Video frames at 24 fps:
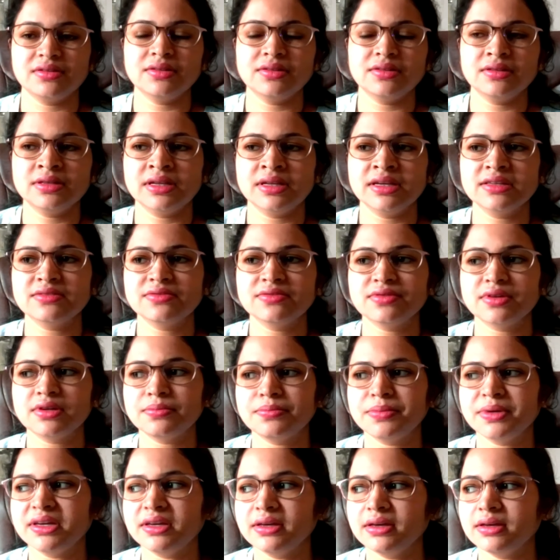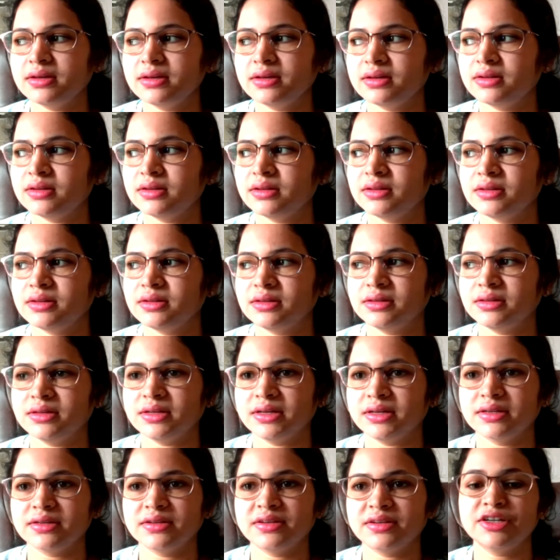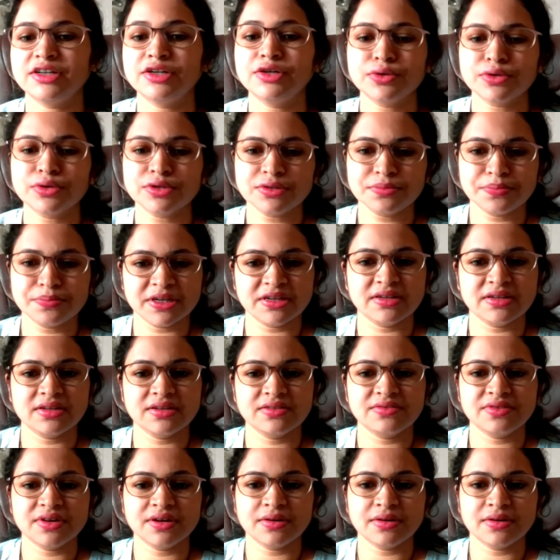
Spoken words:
Next will be like retrospective